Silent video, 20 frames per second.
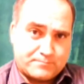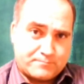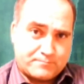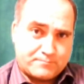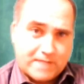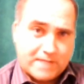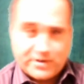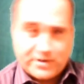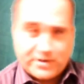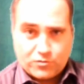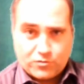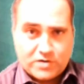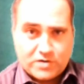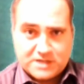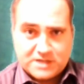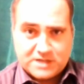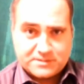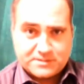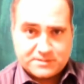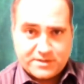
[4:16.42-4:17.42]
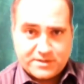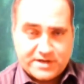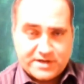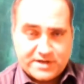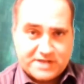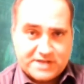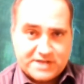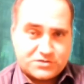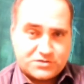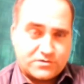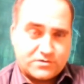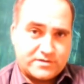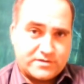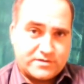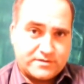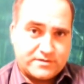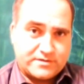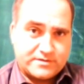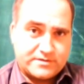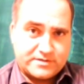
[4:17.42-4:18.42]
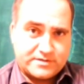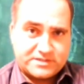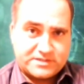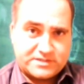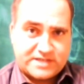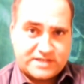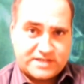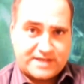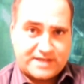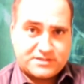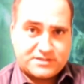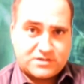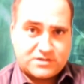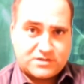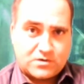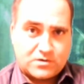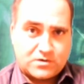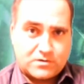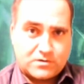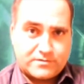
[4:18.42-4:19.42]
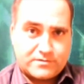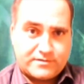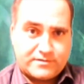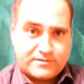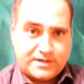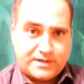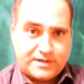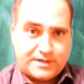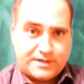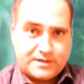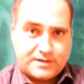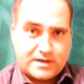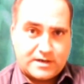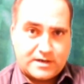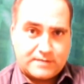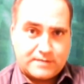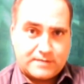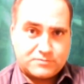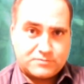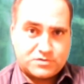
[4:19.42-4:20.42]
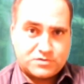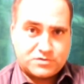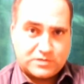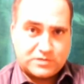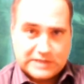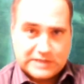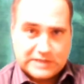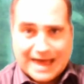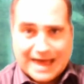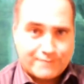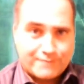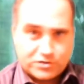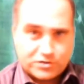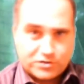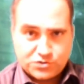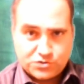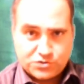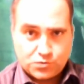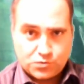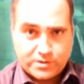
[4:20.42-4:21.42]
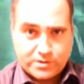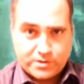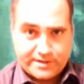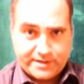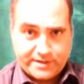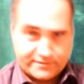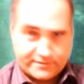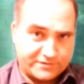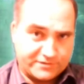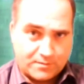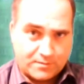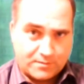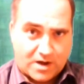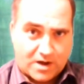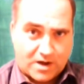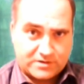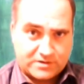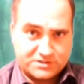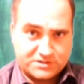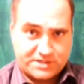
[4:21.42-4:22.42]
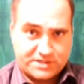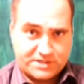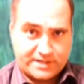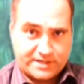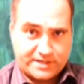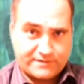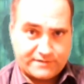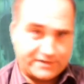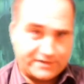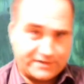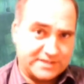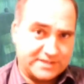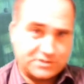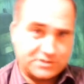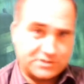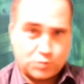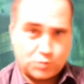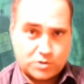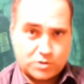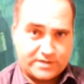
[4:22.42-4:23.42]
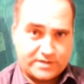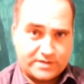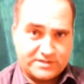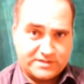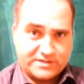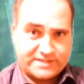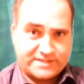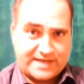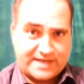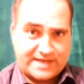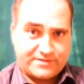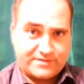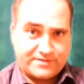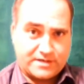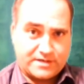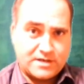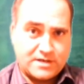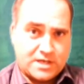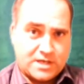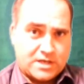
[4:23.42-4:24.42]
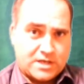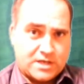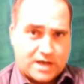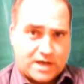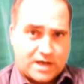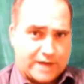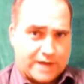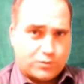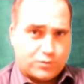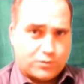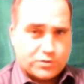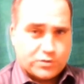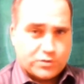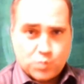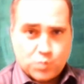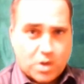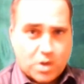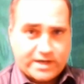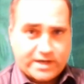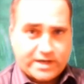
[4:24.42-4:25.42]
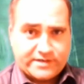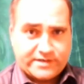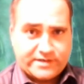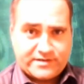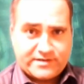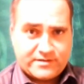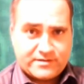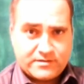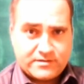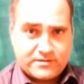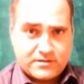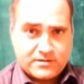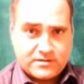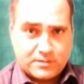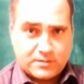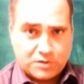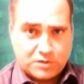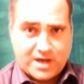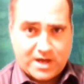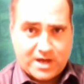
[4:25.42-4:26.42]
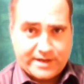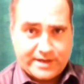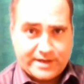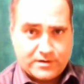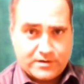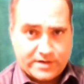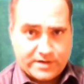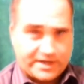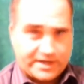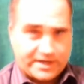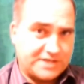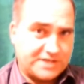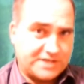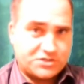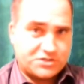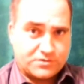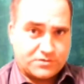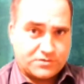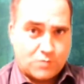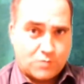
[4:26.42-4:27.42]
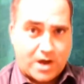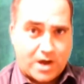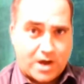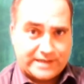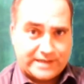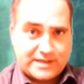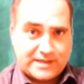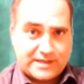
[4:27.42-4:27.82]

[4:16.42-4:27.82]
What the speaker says: microcosm of the nation, or the states are the laboratory of democracy, and if it doesn't work in the state, then I wouldn't want it applied on a nationwide